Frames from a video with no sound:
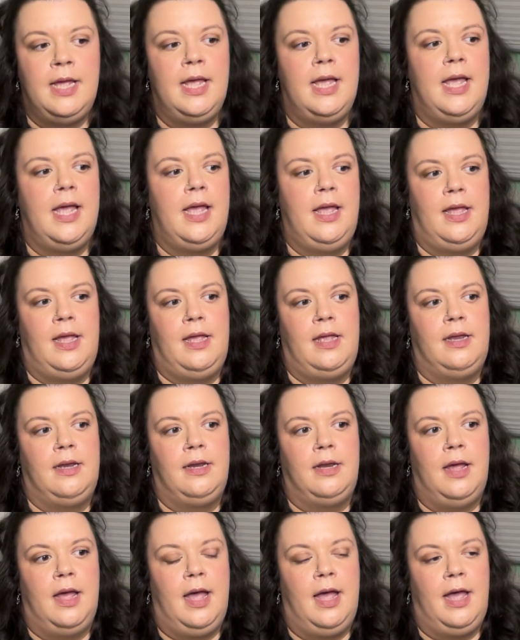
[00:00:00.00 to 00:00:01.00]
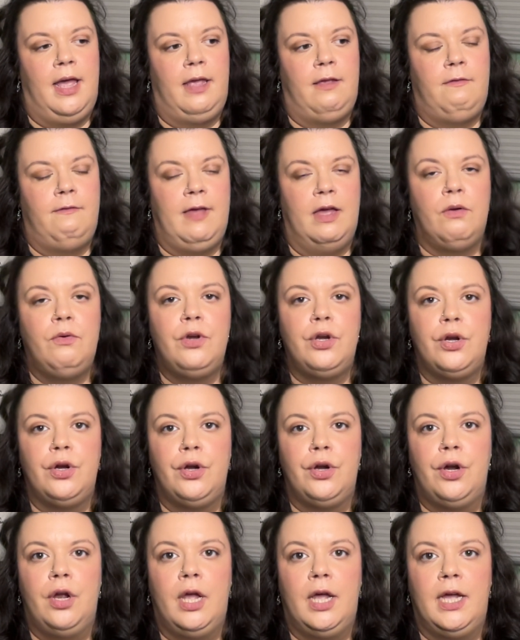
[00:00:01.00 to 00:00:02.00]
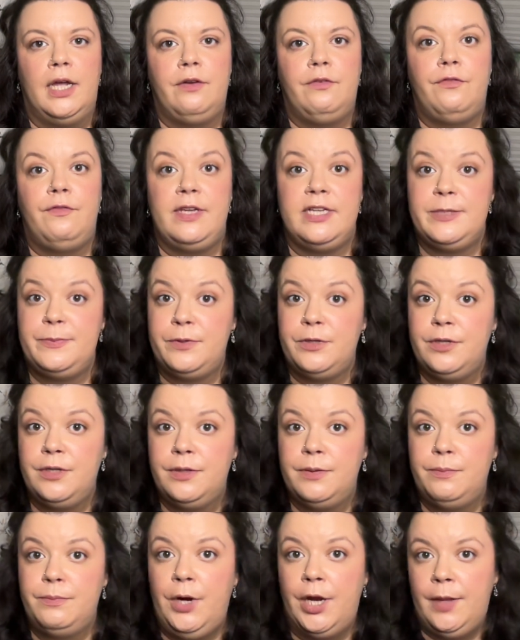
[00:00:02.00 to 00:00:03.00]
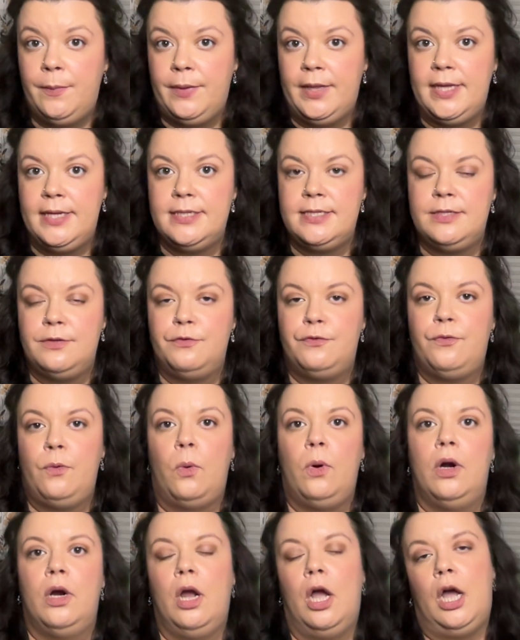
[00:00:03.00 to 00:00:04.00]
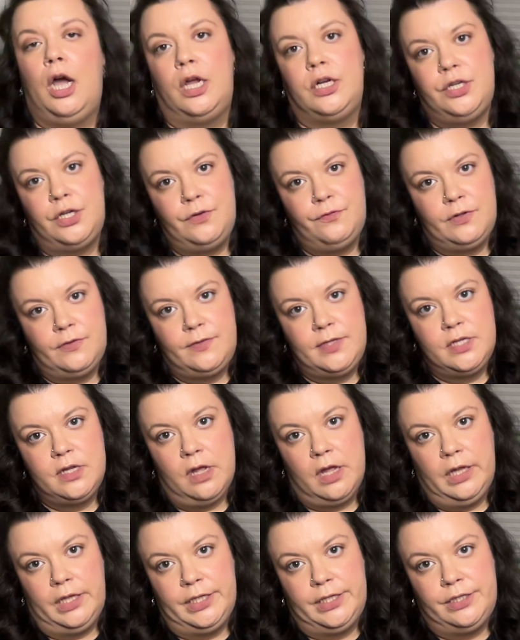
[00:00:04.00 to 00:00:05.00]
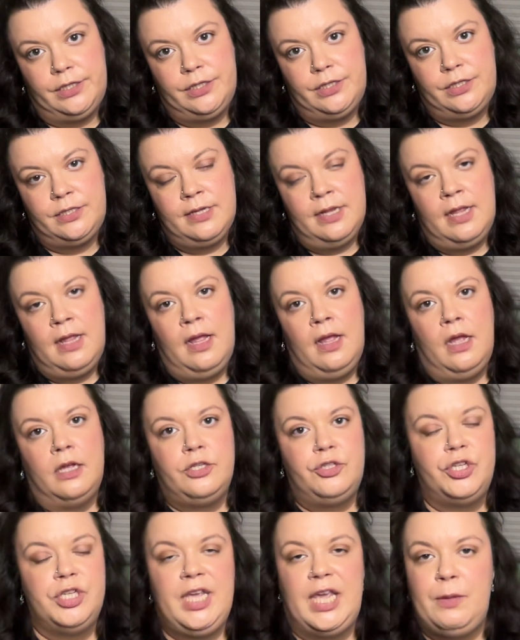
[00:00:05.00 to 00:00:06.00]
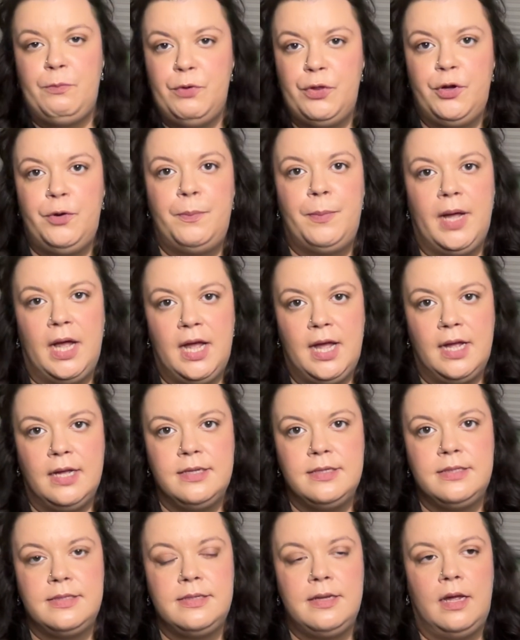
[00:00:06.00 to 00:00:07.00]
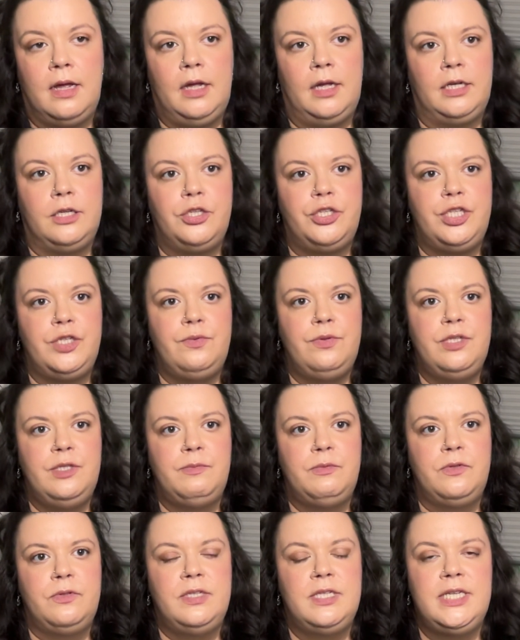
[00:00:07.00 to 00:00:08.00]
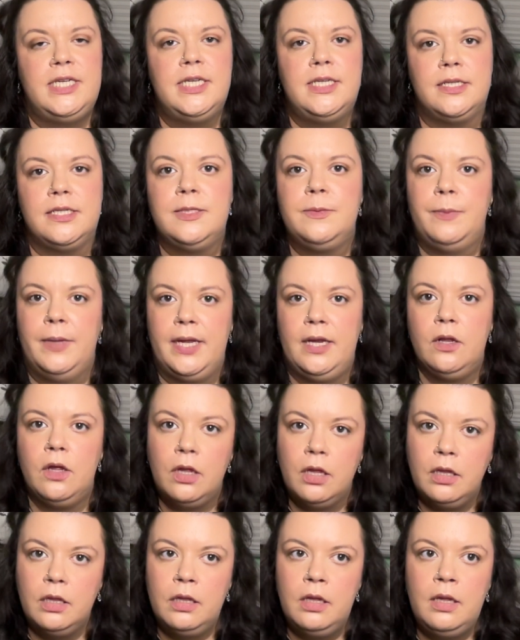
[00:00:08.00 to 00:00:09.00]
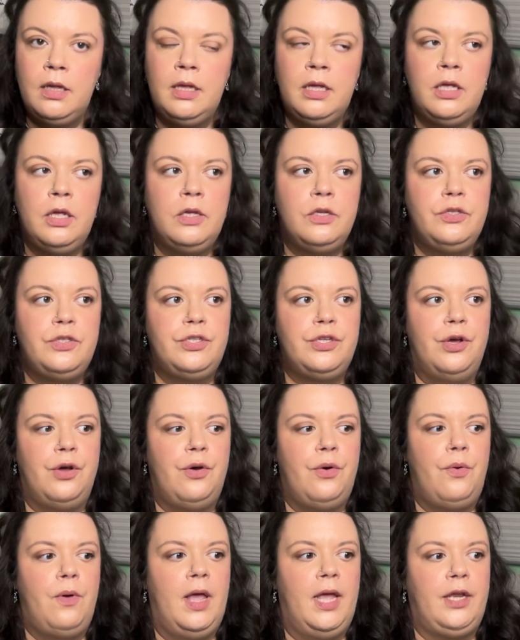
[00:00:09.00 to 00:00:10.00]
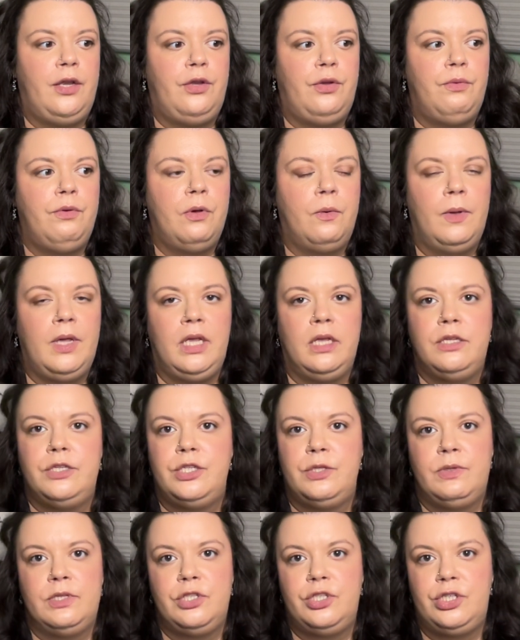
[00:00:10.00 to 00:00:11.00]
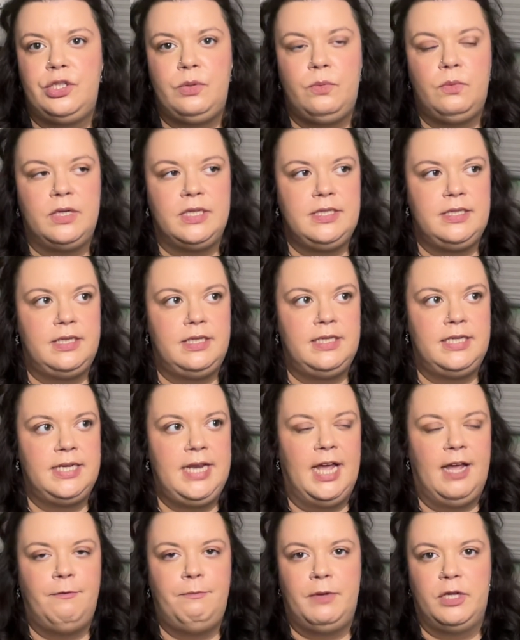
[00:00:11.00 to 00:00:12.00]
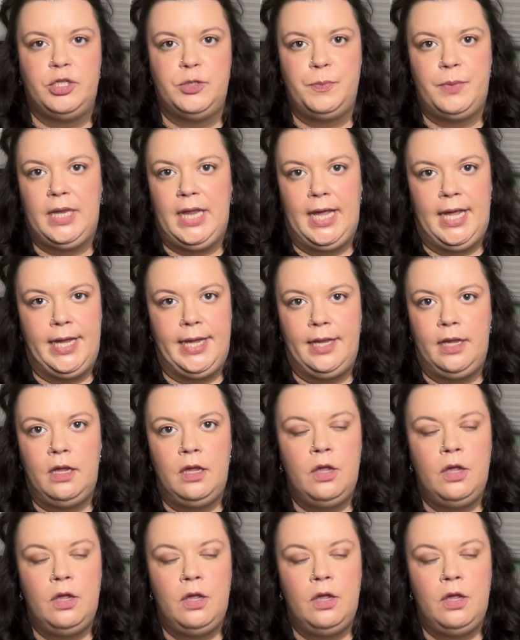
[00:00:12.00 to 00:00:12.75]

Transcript: And I found her on Facebook Marketplace for $150. She came with her box. She was mostly a display doll, so I knew going into it she didn't have much play